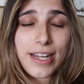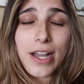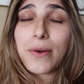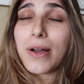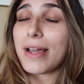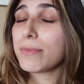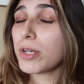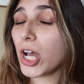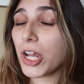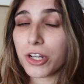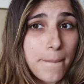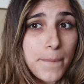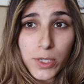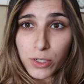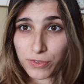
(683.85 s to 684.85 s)
Now, I'm not
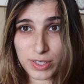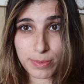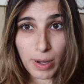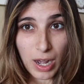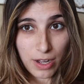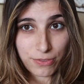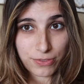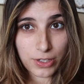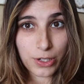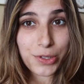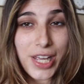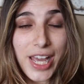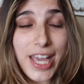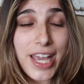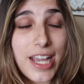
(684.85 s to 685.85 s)
a movie buff,
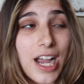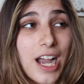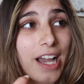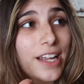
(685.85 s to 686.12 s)
okay?